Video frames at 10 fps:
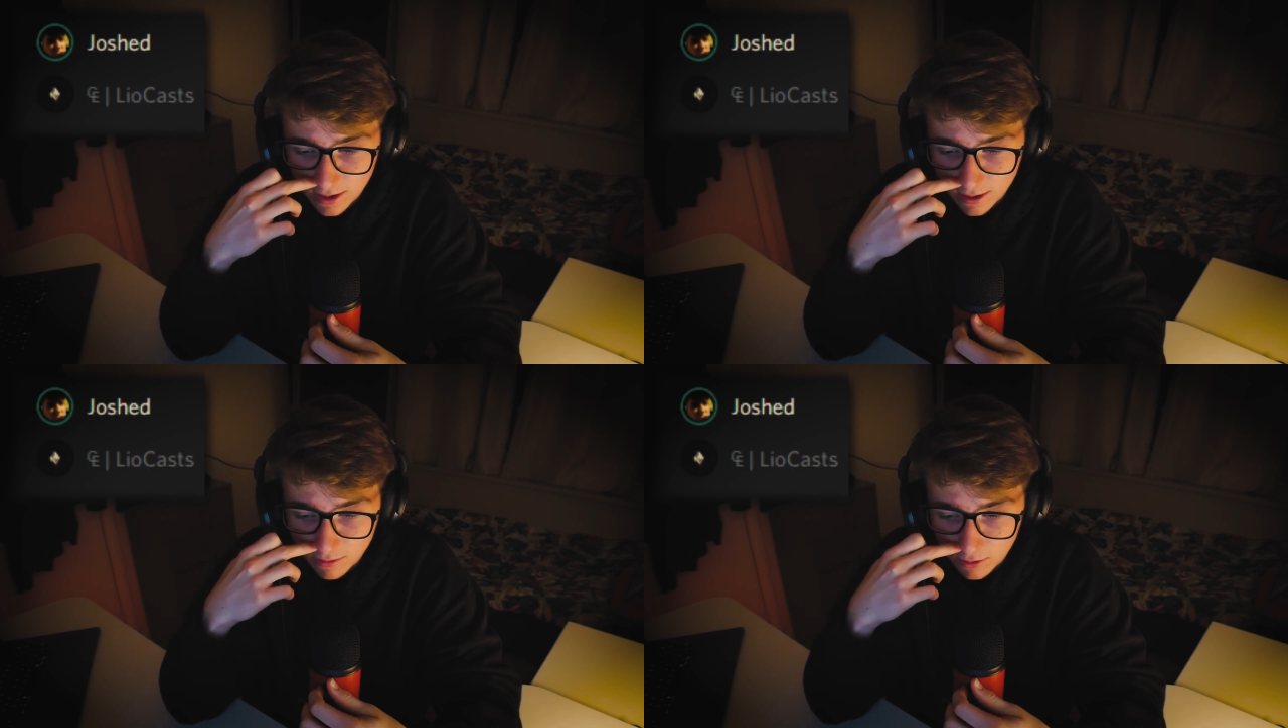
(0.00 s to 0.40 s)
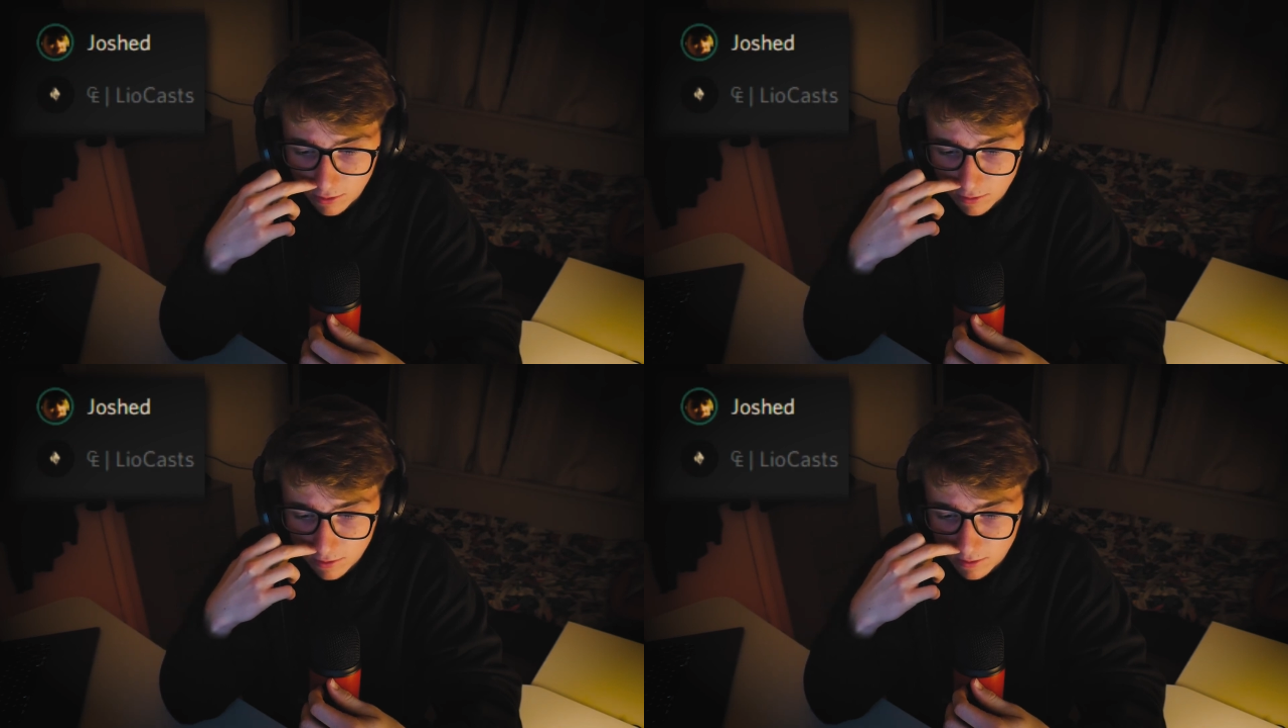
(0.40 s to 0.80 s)
and I'm sort
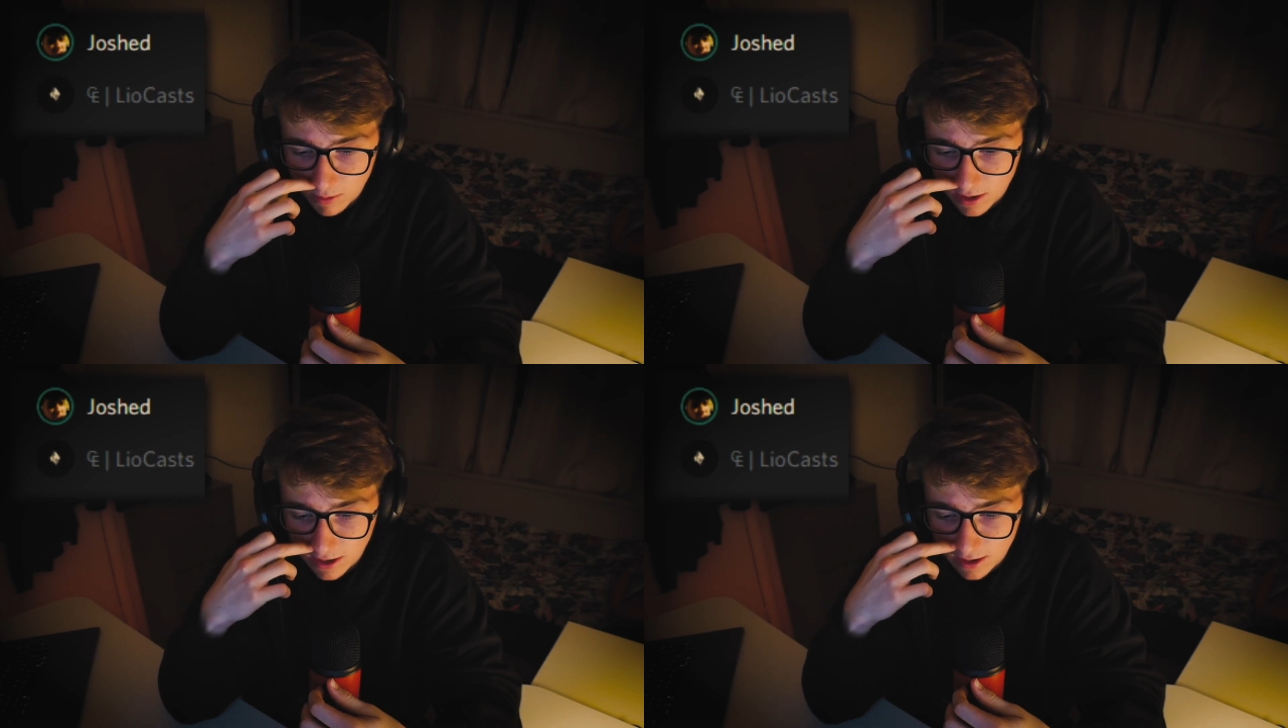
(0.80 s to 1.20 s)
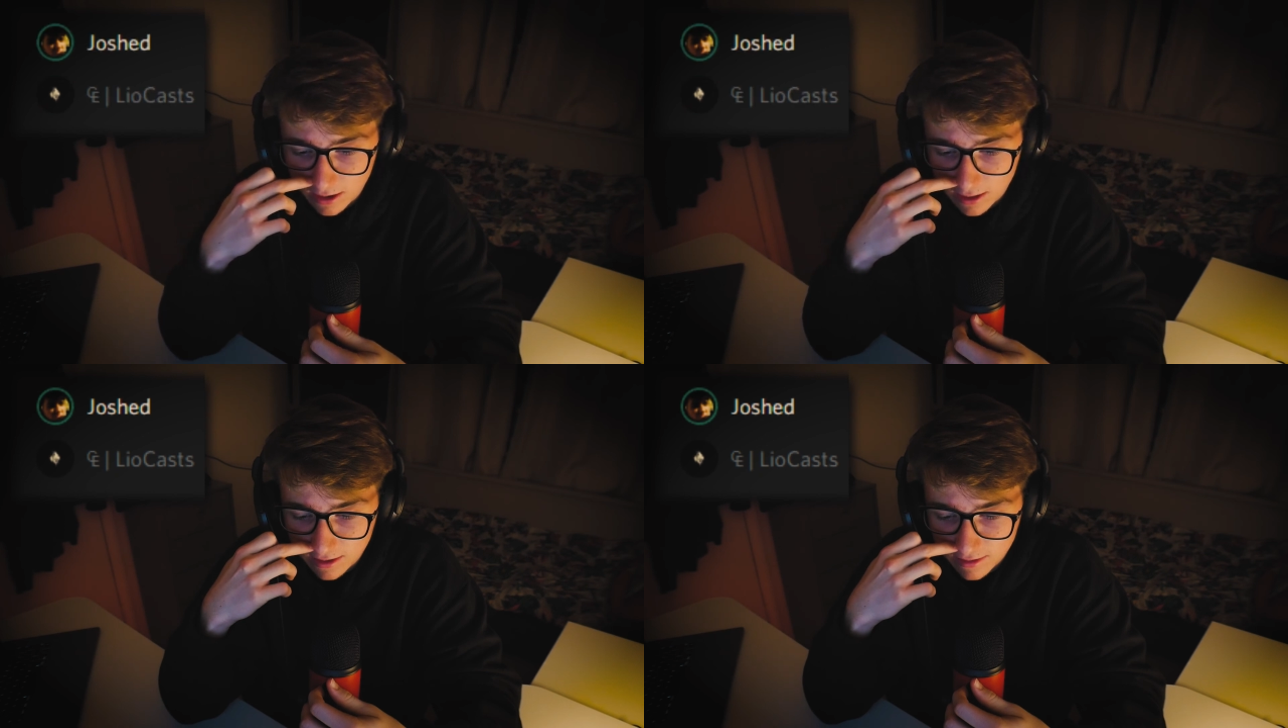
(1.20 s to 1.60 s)
of speaking
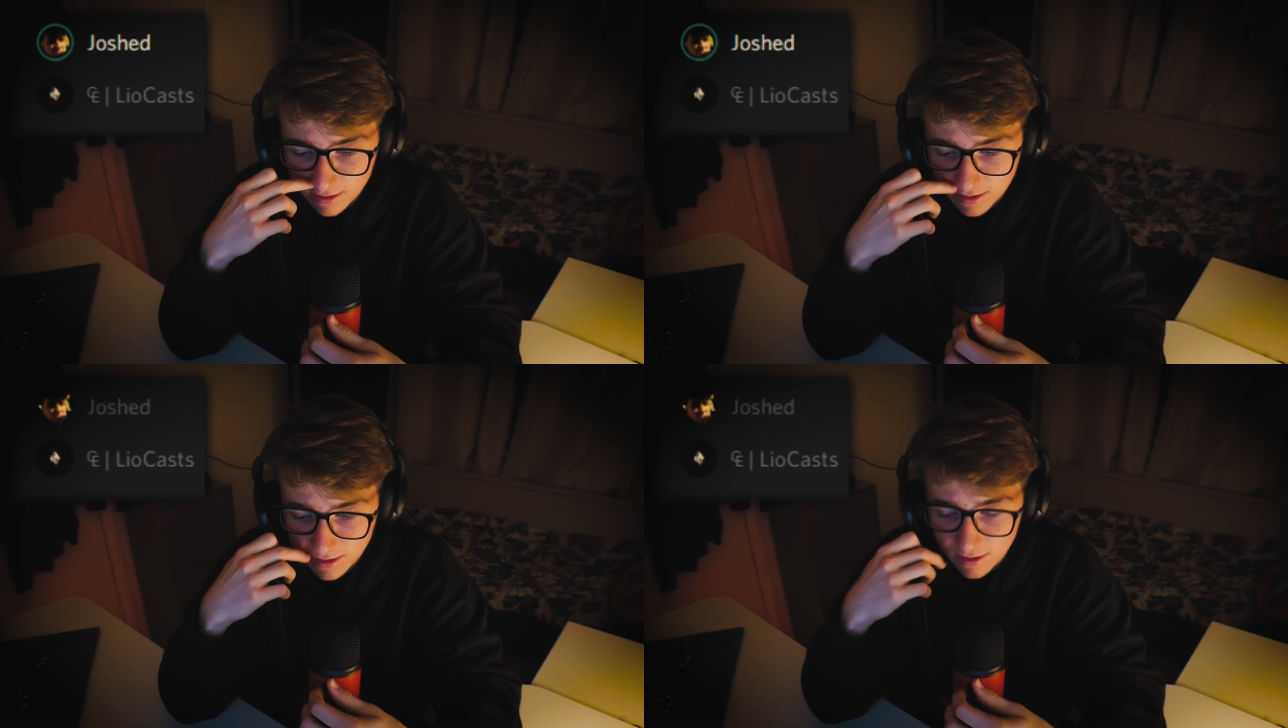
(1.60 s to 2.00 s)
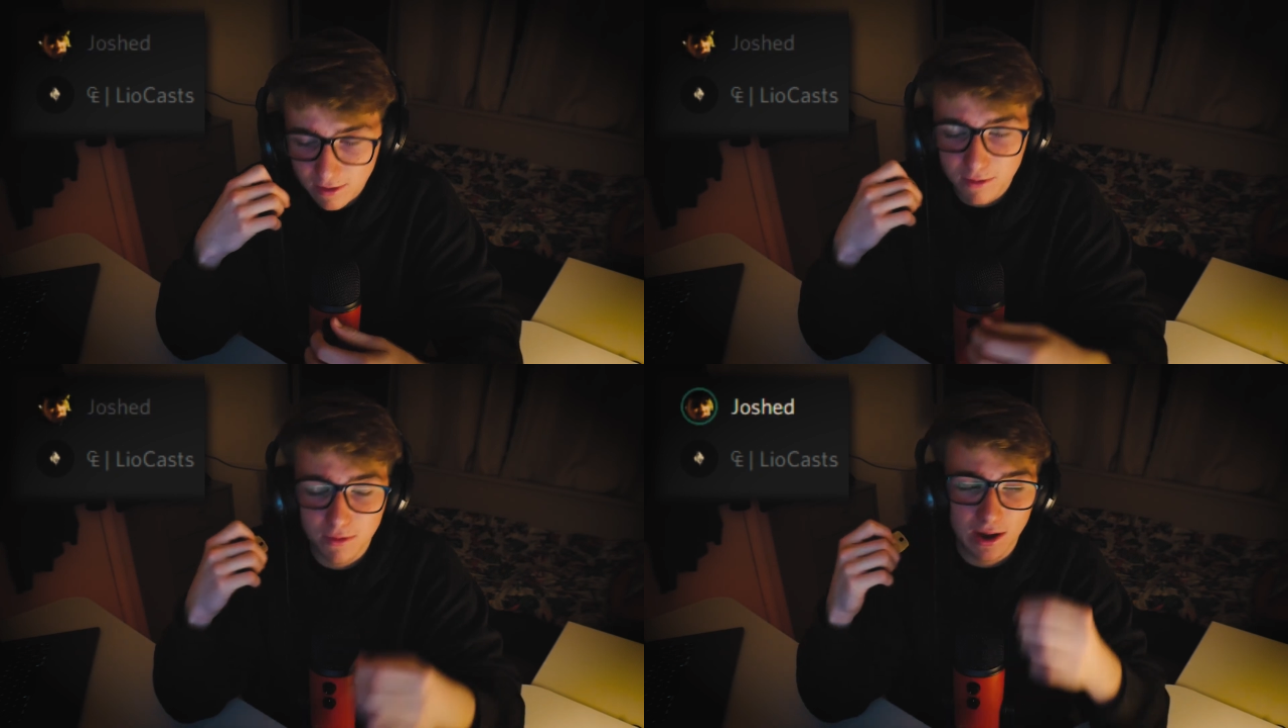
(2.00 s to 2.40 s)
like this.
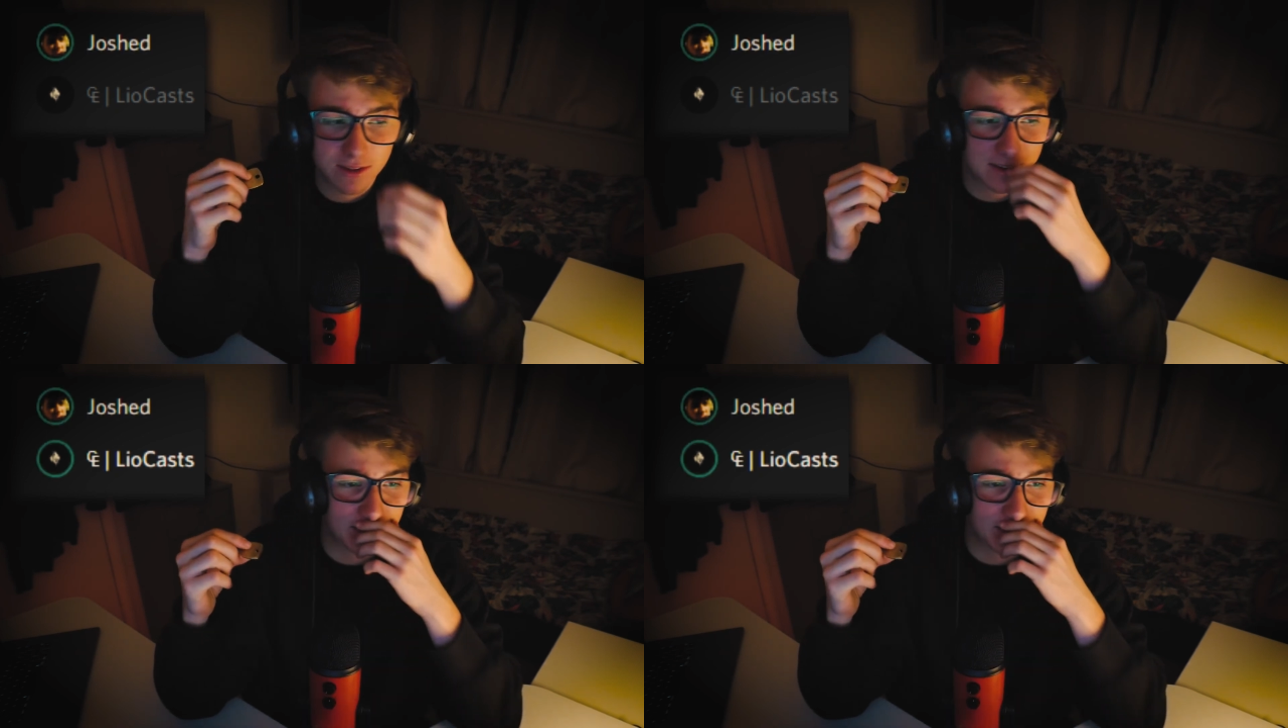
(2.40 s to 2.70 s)
Wow, this is